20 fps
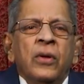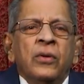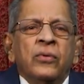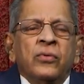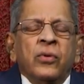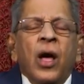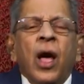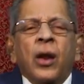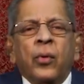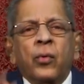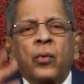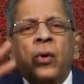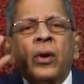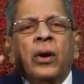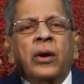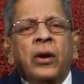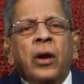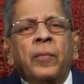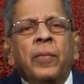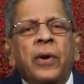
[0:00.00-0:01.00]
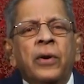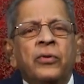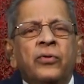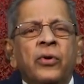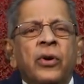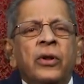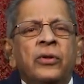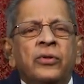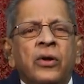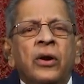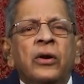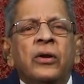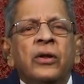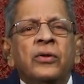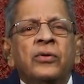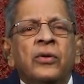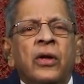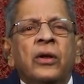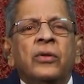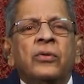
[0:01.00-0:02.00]
Sir, we get up at
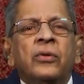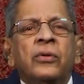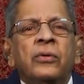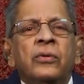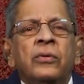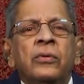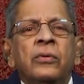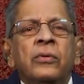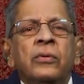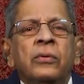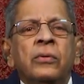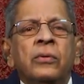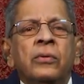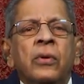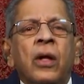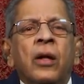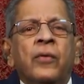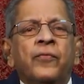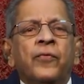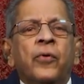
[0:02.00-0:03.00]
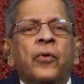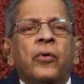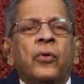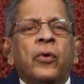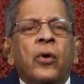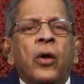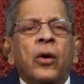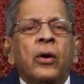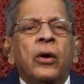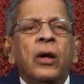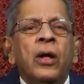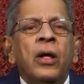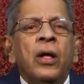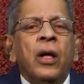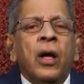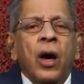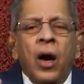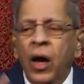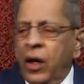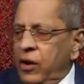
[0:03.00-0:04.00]
3:30, sir, or 4 o'clock,
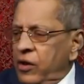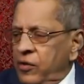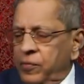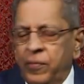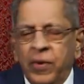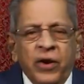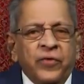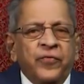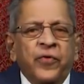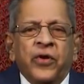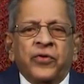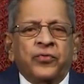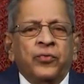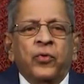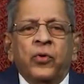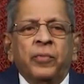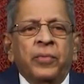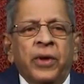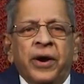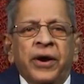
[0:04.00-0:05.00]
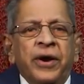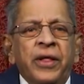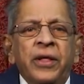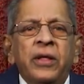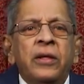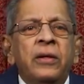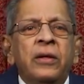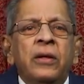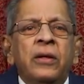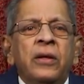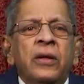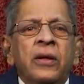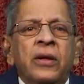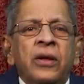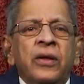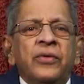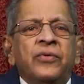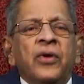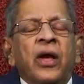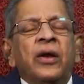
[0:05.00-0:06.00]
or else breakfast won't be ready.
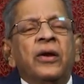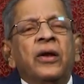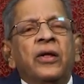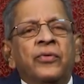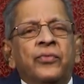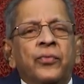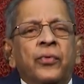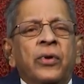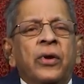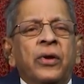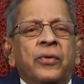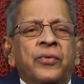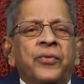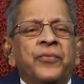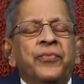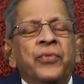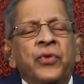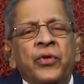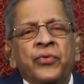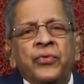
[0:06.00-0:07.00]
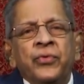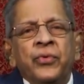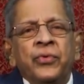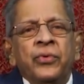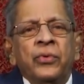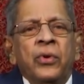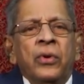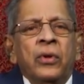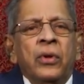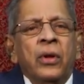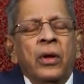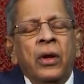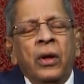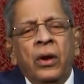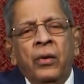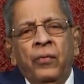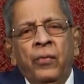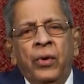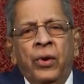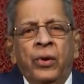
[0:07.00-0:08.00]
He said, unless we get.
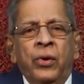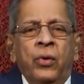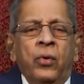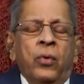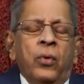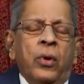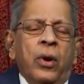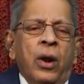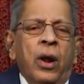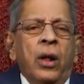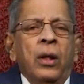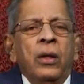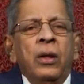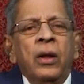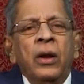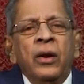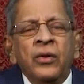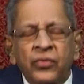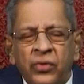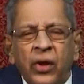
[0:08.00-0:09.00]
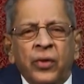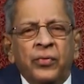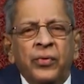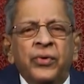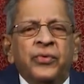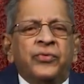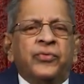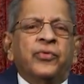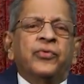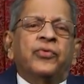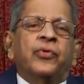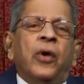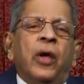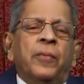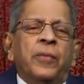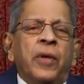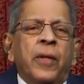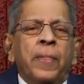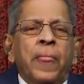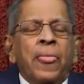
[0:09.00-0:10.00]
Very good. Service to
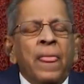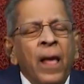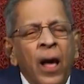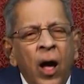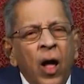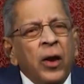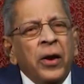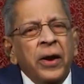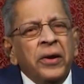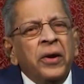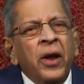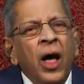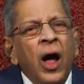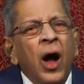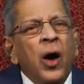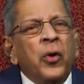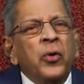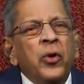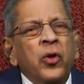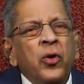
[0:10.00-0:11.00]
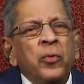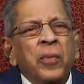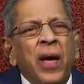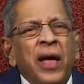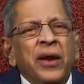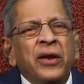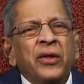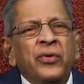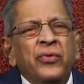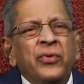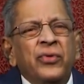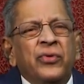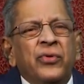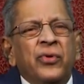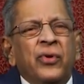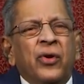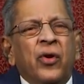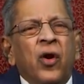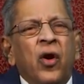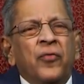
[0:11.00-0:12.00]
Swami. Alright, how do you manage with
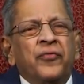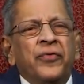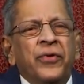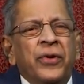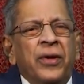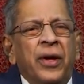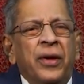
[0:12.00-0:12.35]
your coffee?